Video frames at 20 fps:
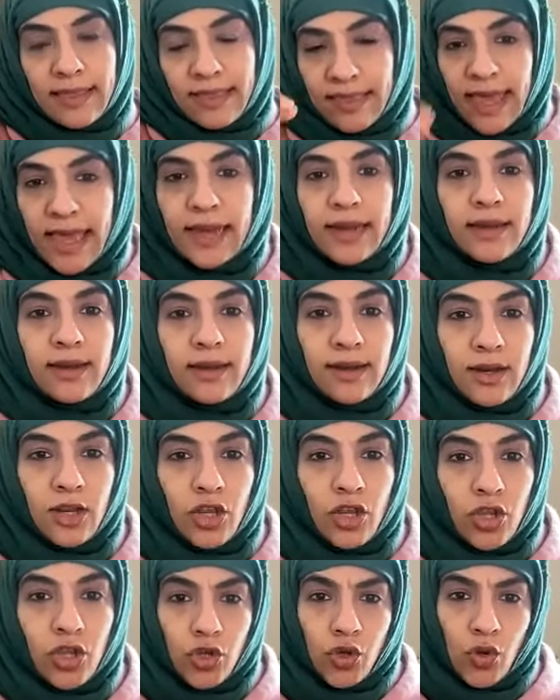than
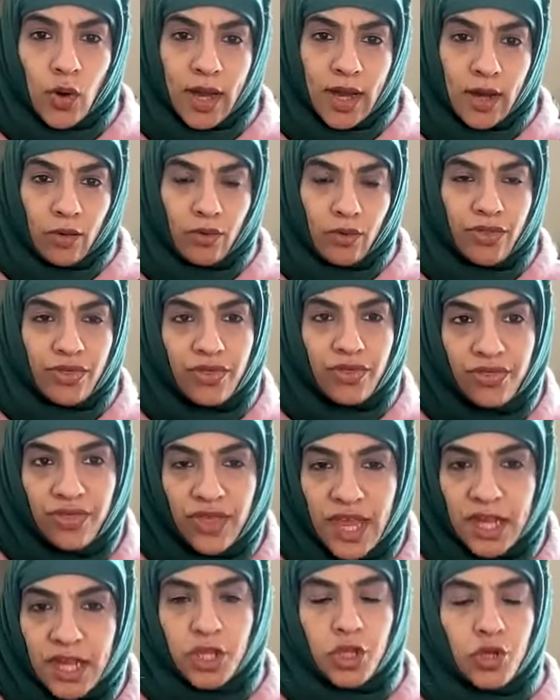your health,
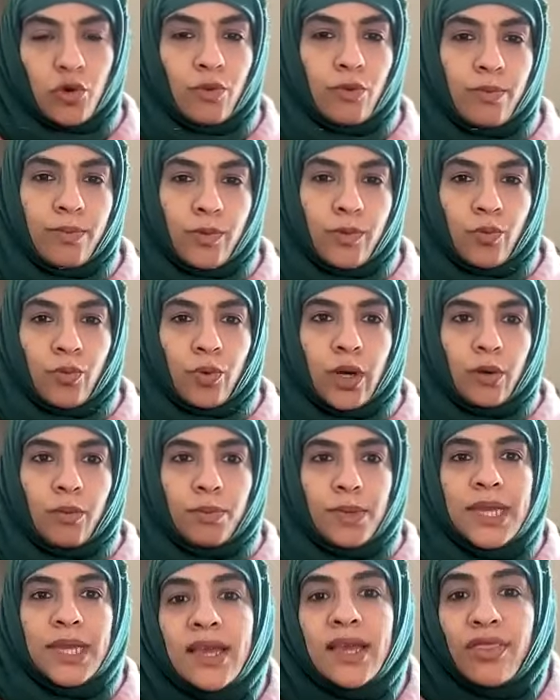than your
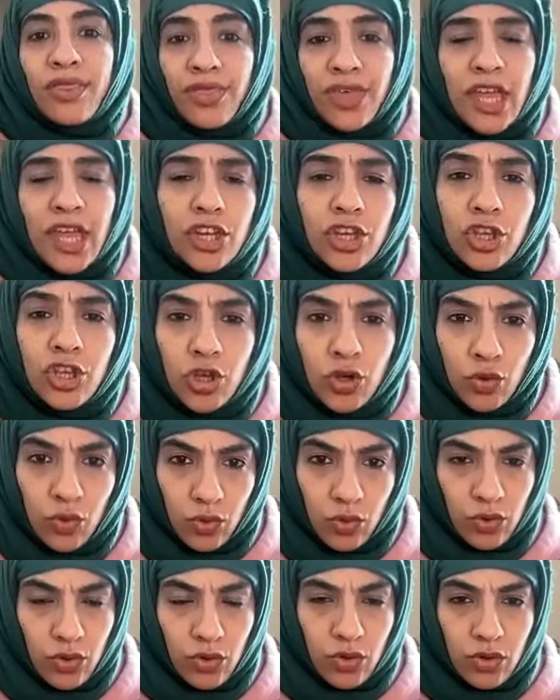well-being, than
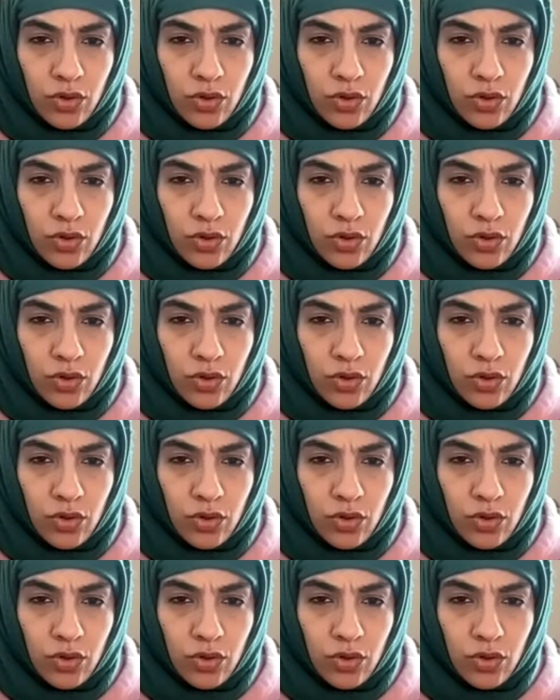you.